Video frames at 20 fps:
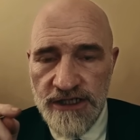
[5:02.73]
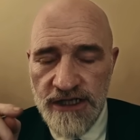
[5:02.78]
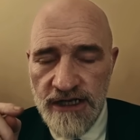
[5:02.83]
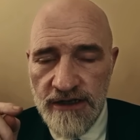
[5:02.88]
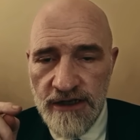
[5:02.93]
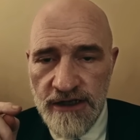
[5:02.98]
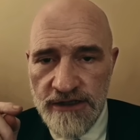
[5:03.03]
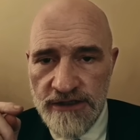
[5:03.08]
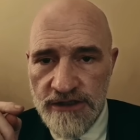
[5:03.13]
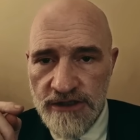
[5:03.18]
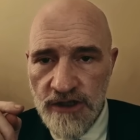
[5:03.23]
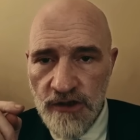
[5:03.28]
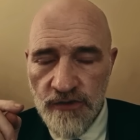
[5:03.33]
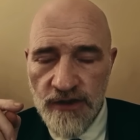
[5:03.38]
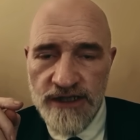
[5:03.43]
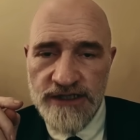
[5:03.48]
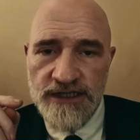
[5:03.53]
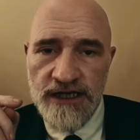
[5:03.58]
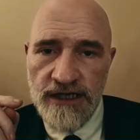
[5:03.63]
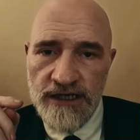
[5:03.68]
and
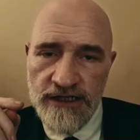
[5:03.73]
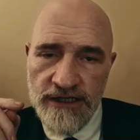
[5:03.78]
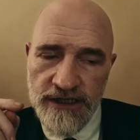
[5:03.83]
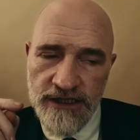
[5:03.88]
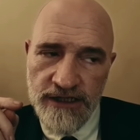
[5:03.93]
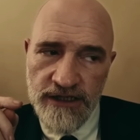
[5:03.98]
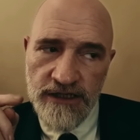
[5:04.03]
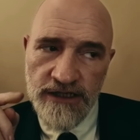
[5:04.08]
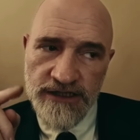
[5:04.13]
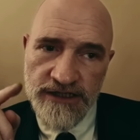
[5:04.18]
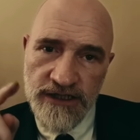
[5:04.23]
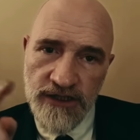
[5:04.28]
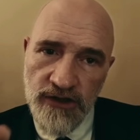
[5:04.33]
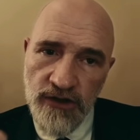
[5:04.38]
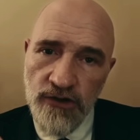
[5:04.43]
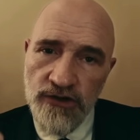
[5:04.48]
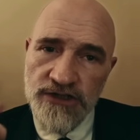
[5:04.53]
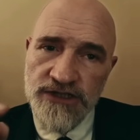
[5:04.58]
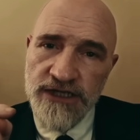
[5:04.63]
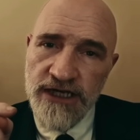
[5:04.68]
correct aqidah until
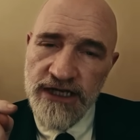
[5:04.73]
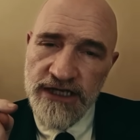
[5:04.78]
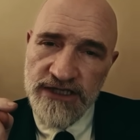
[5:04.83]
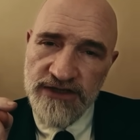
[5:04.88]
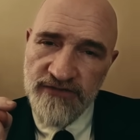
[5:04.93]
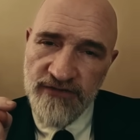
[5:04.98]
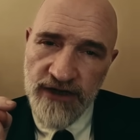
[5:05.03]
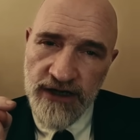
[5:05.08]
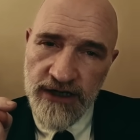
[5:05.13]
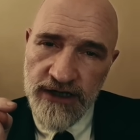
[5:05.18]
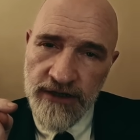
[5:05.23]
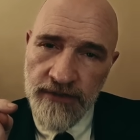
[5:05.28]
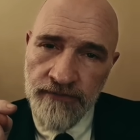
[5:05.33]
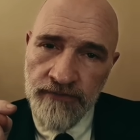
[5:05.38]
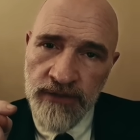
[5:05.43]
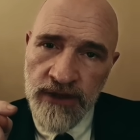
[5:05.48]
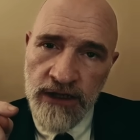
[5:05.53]
you're satisfied.